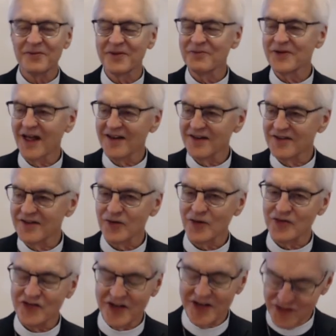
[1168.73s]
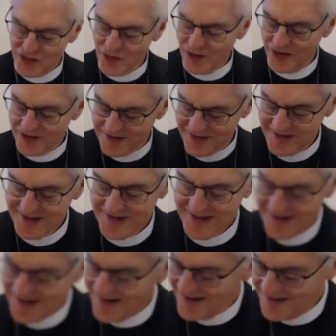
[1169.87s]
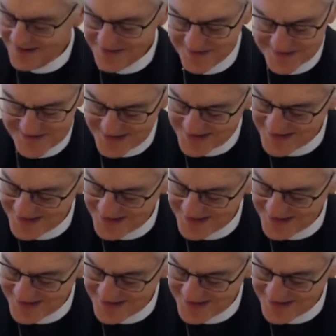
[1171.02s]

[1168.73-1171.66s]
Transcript: We got a diversity. It's good. Uh,